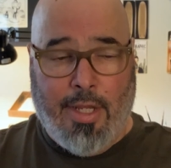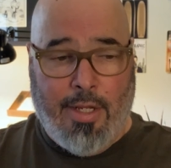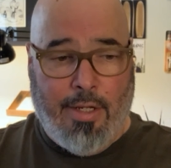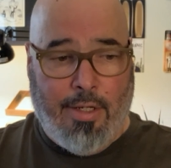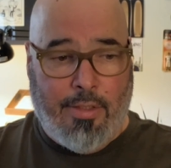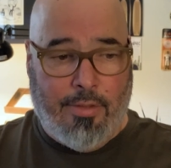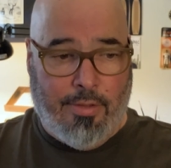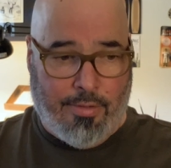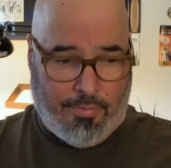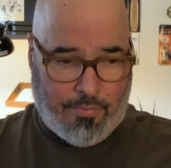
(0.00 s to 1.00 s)

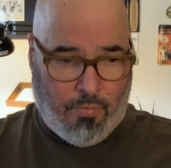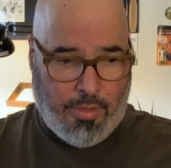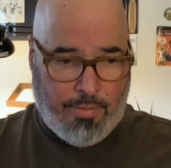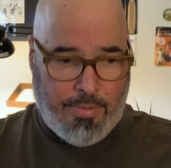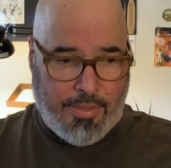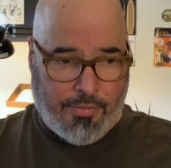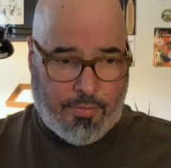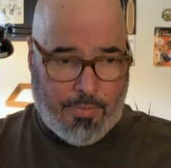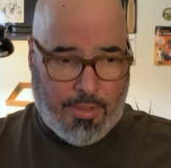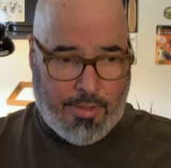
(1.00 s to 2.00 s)
and what it means
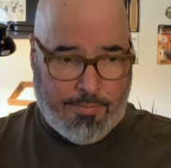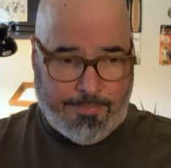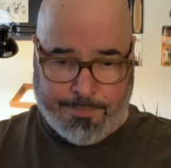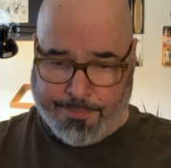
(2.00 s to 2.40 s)
to me,